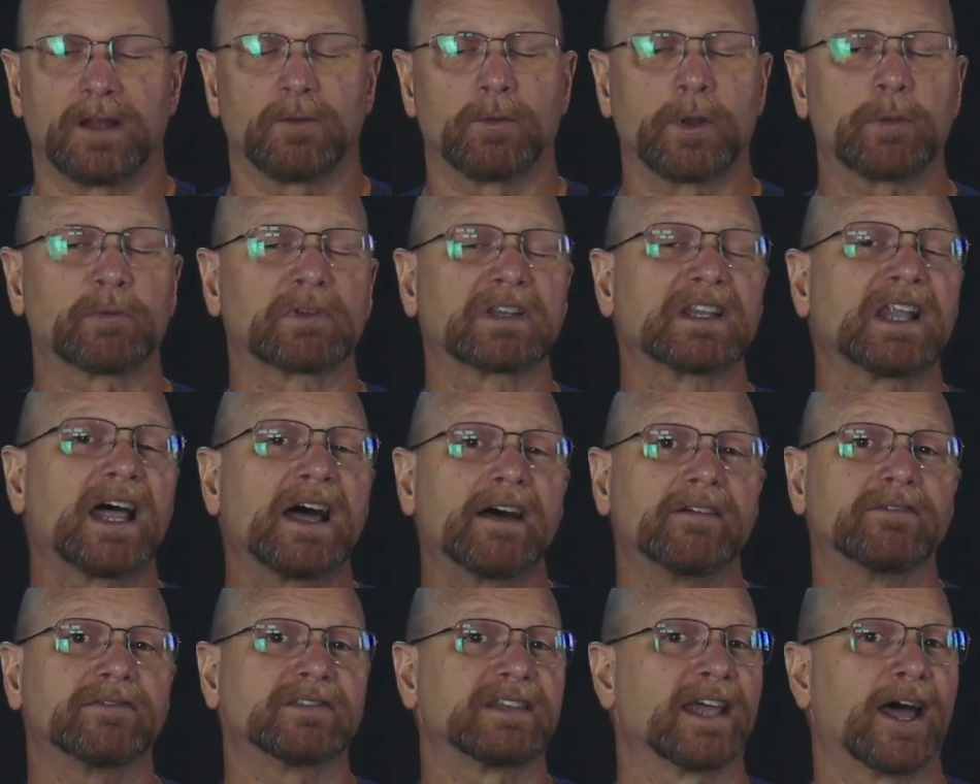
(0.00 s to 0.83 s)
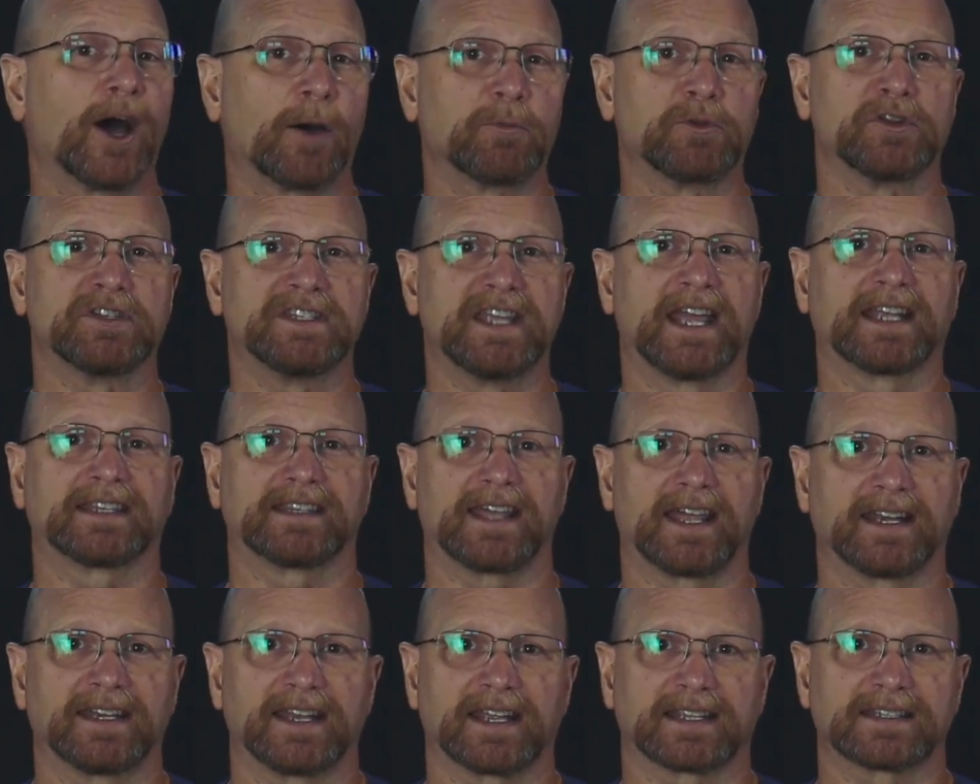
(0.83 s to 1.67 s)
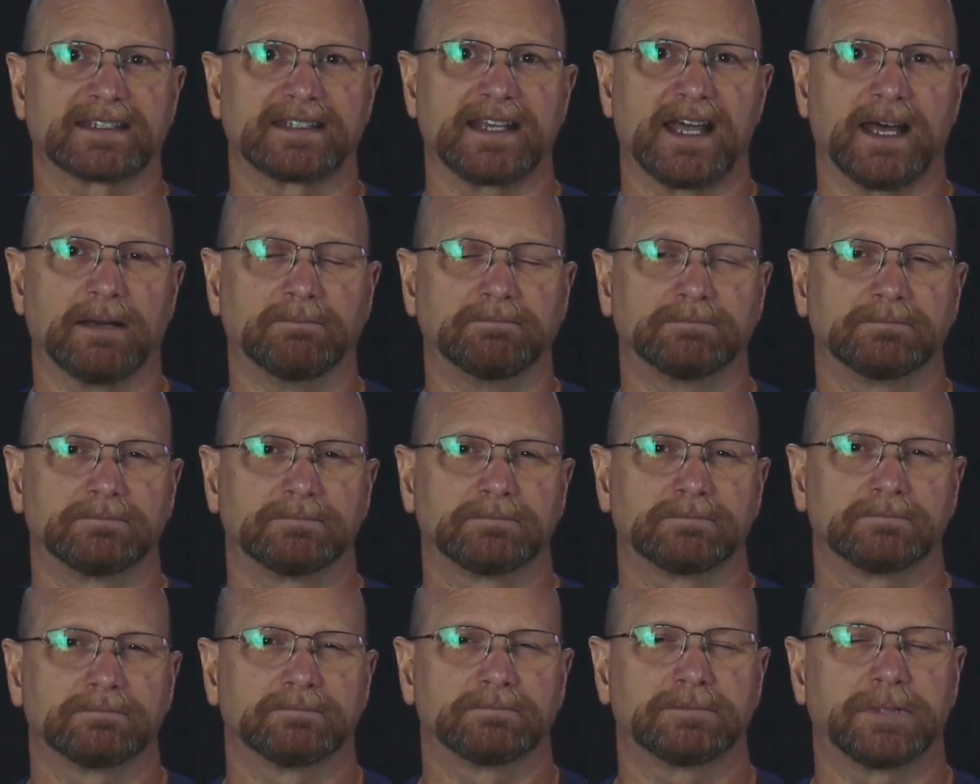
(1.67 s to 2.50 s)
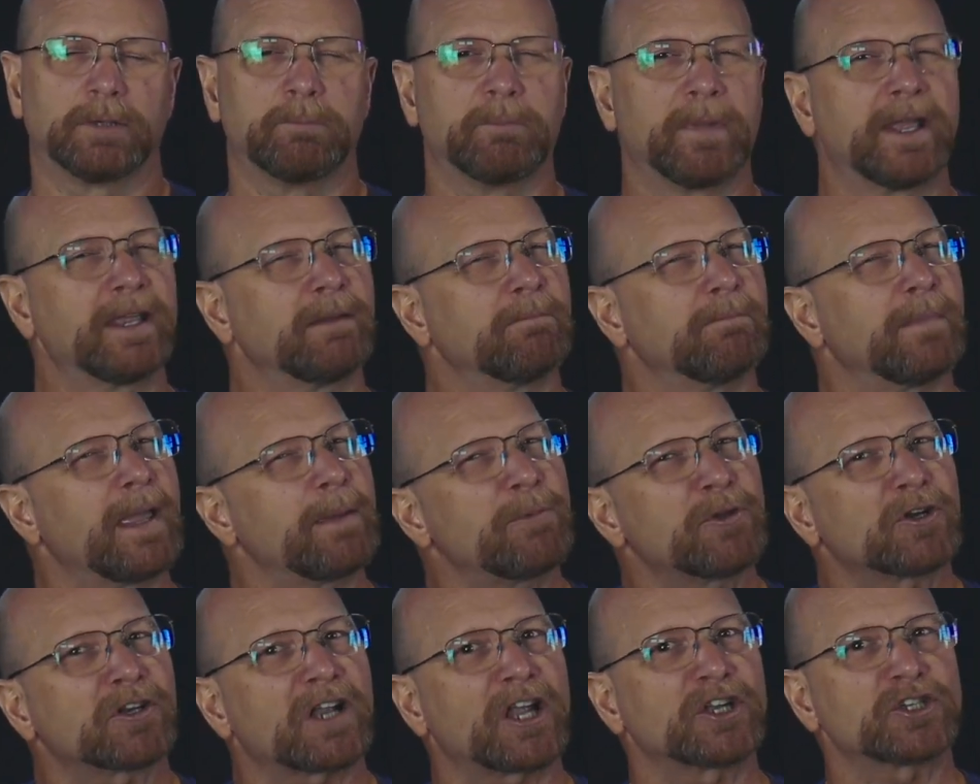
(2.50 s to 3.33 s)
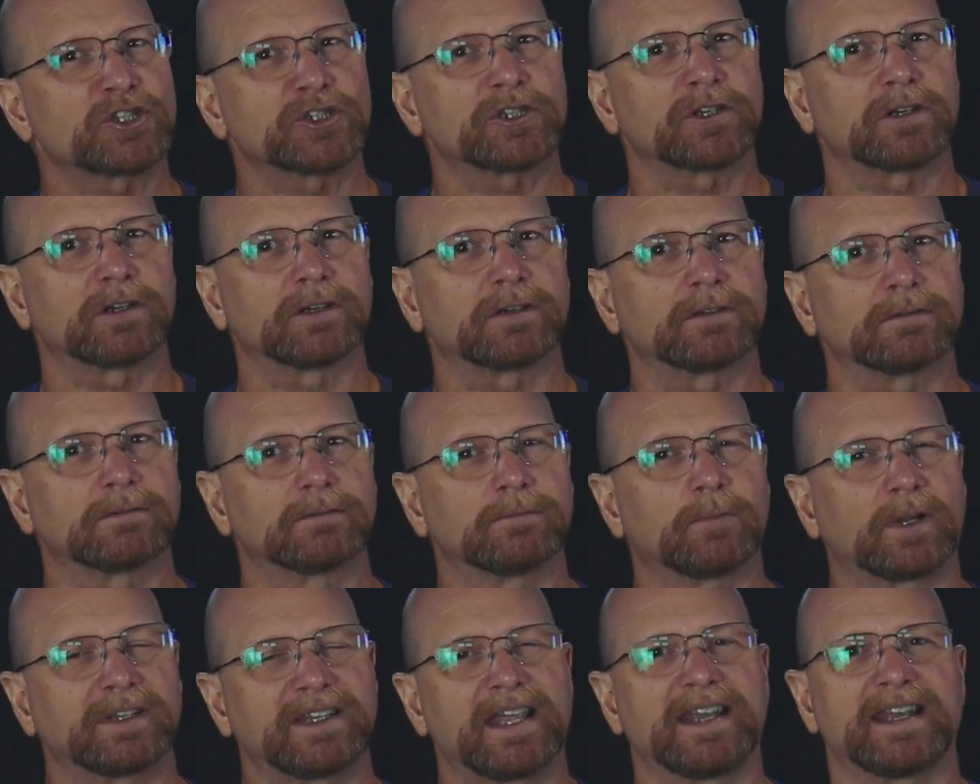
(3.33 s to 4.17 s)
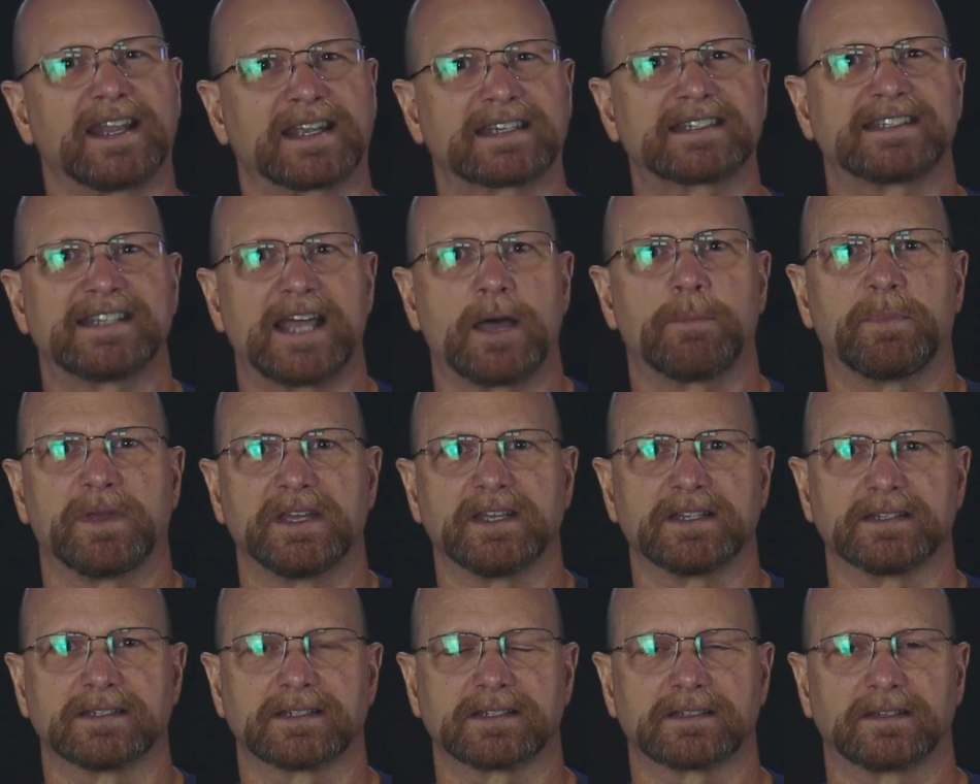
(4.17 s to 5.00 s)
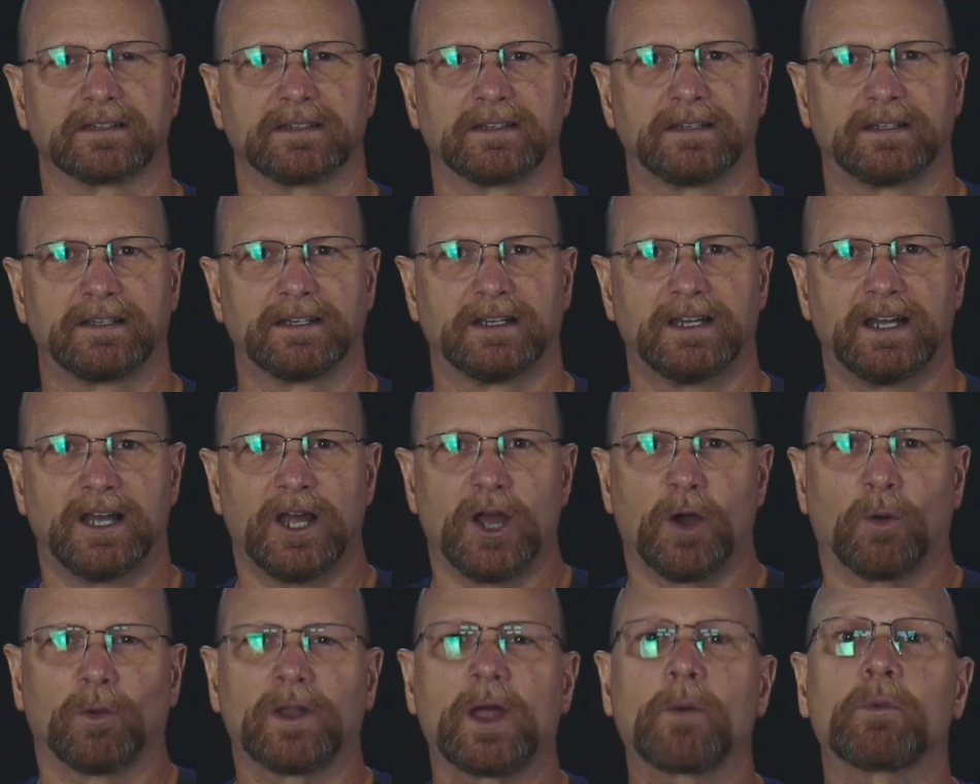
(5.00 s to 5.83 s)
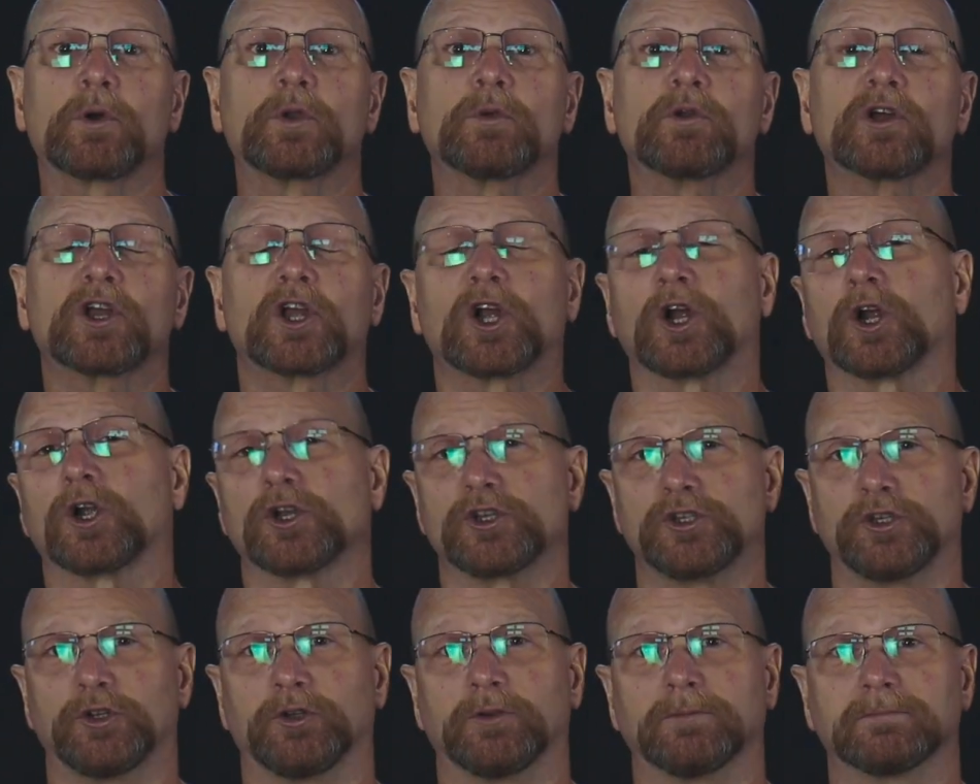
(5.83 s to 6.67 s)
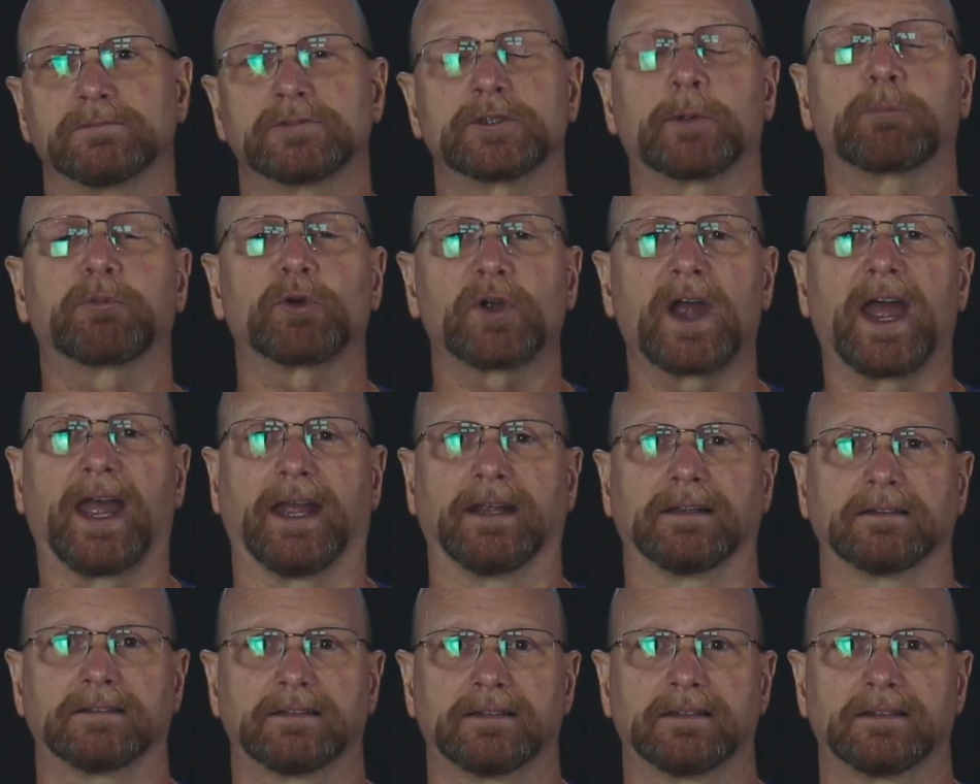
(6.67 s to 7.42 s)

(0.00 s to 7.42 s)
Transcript: We would love to help you take that next step, but maybe you're not sure what that next step is. Well, I want to encourage you to pray.